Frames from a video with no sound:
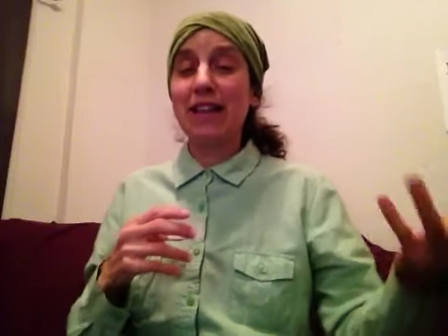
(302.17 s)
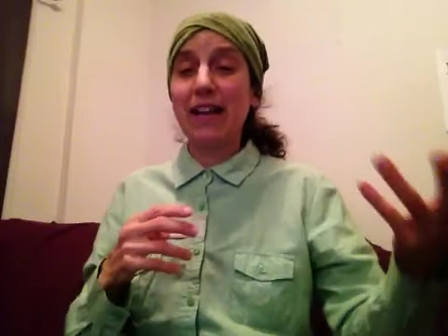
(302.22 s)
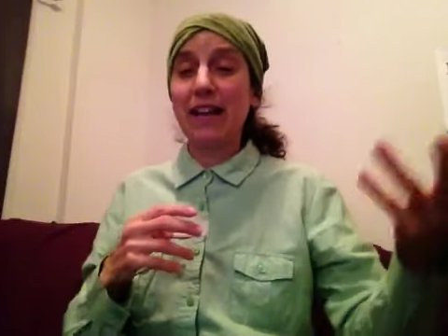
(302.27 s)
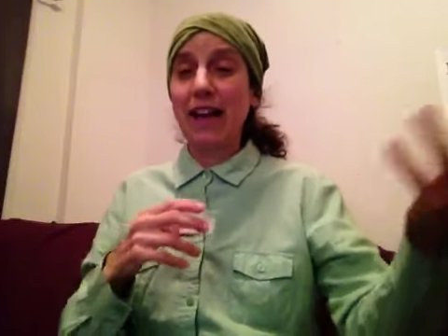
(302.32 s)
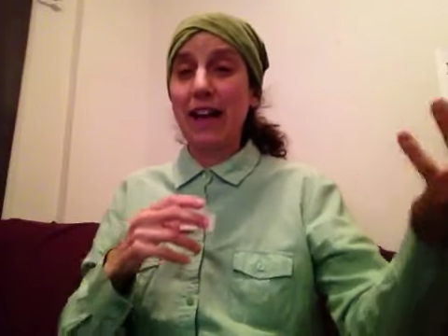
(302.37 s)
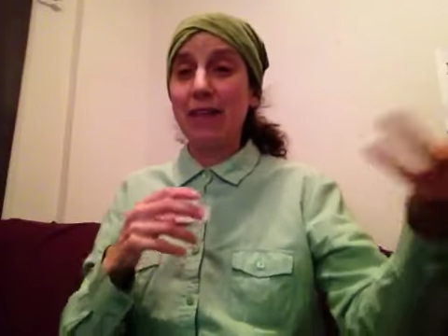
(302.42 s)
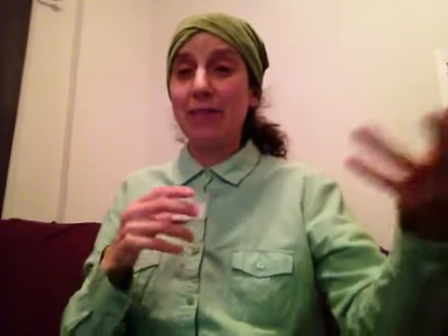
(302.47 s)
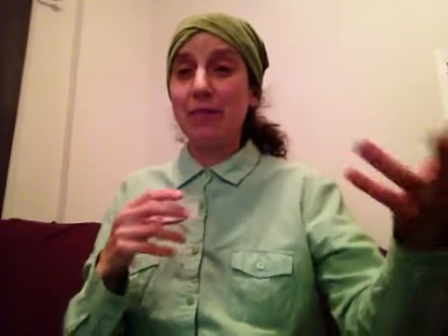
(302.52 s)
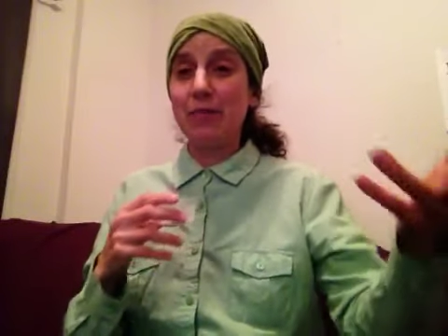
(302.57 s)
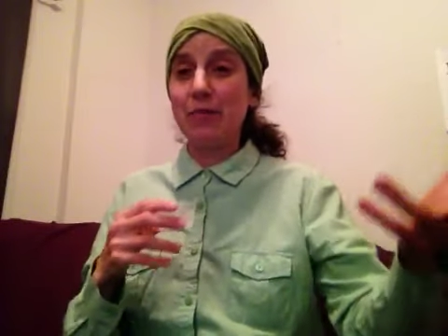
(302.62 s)

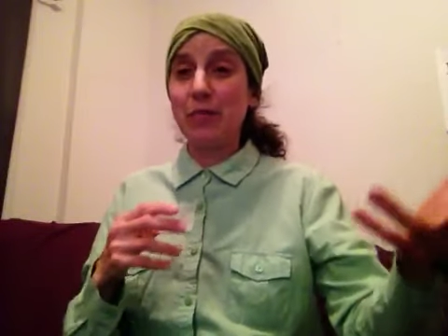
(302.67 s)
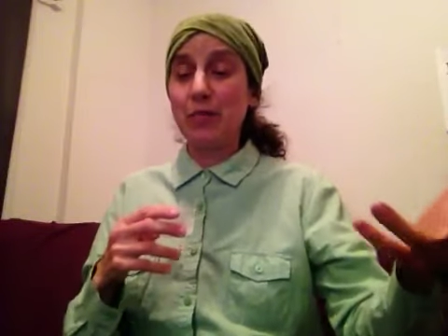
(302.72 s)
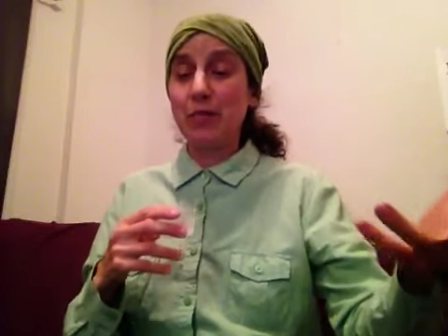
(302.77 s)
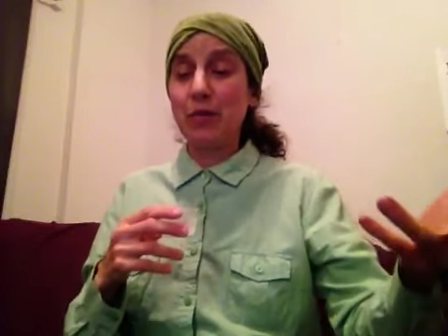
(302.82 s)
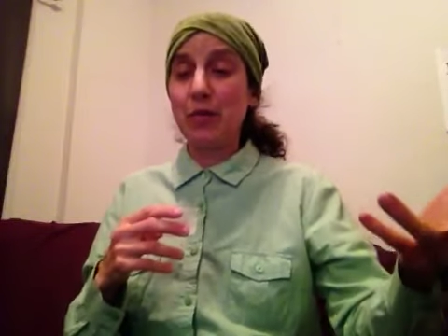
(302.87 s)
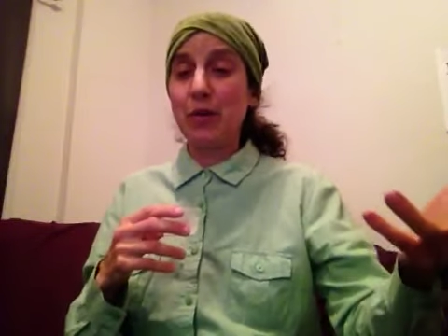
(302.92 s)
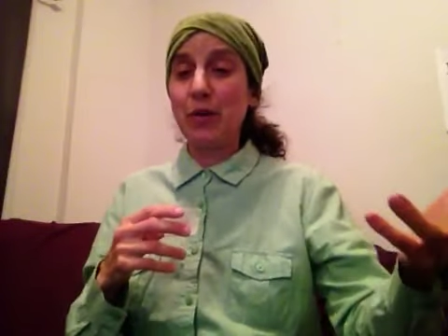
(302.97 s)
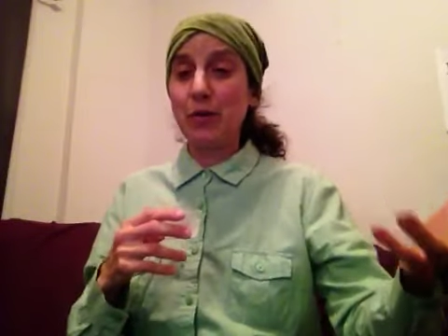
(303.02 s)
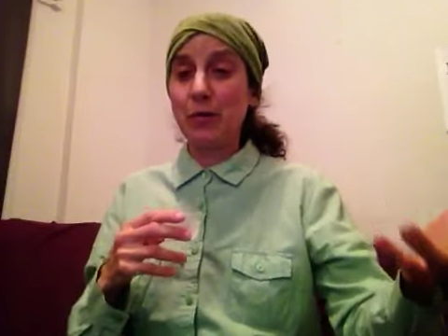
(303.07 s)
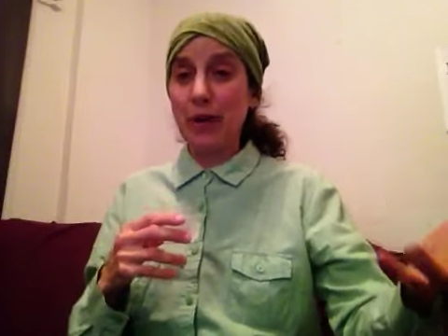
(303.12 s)
like I've been
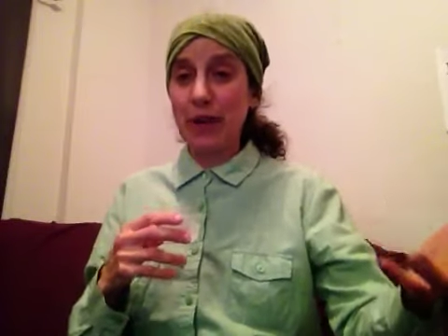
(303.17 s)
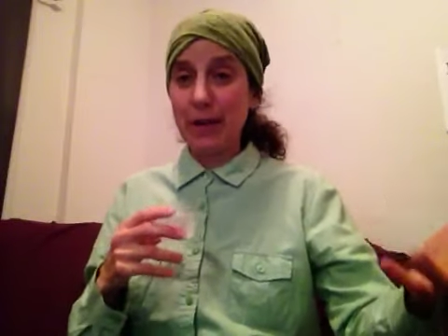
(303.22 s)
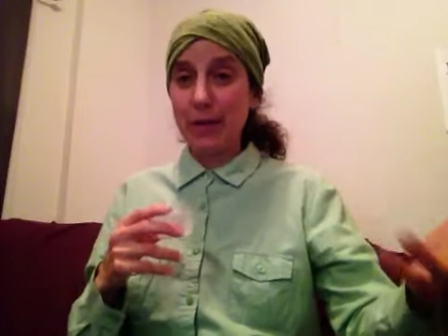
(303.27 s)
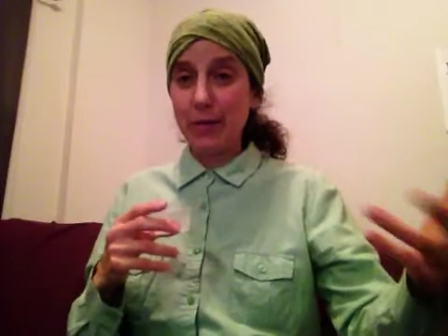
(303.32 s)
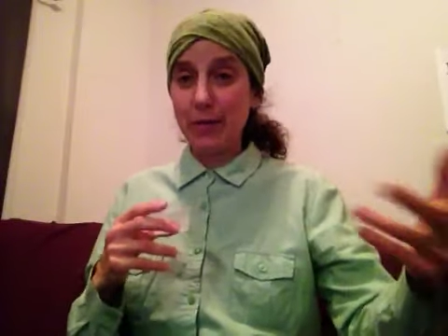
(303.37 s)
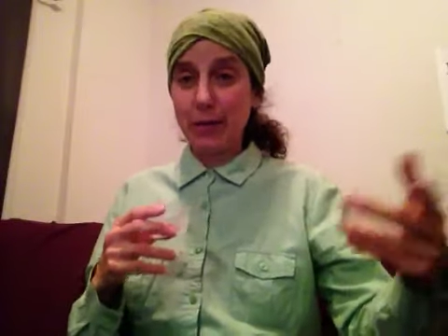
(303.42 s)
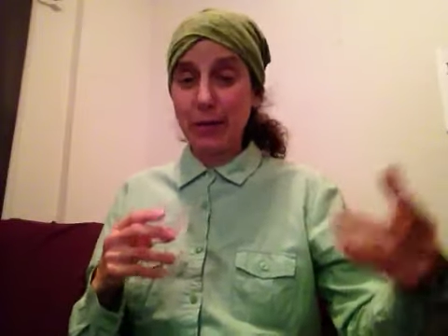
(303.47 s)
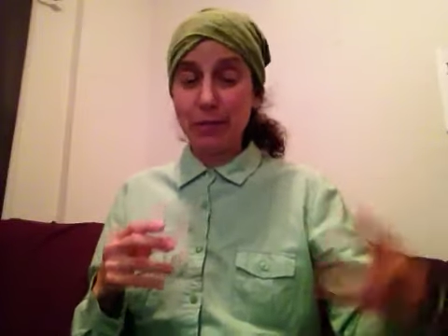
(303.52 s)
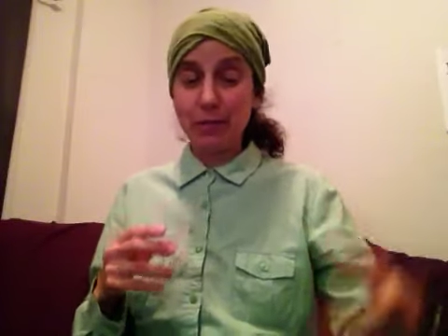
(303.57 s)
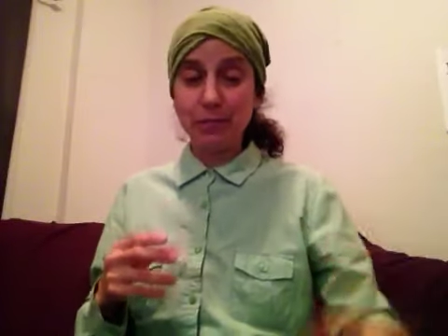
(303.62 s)
reviewing already
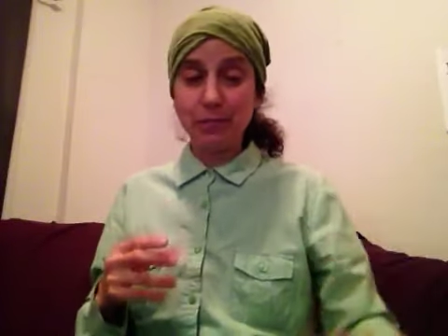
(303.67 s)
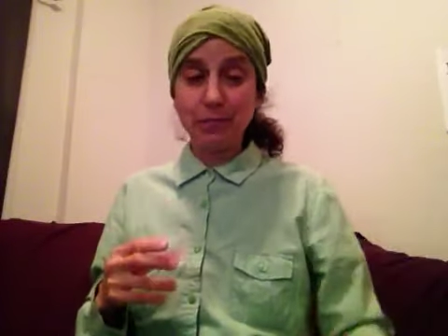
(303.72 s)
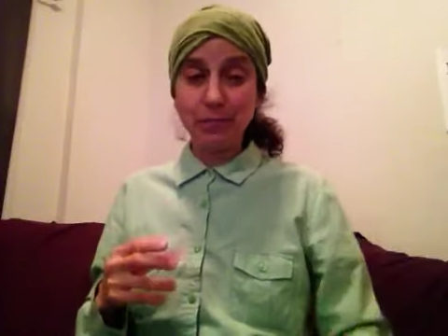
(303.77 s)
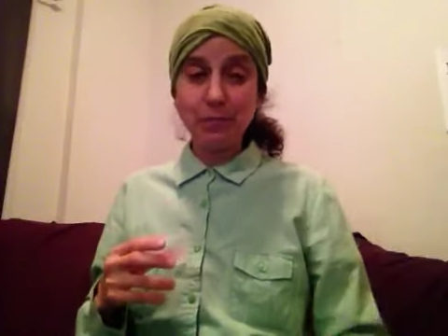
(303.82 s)
from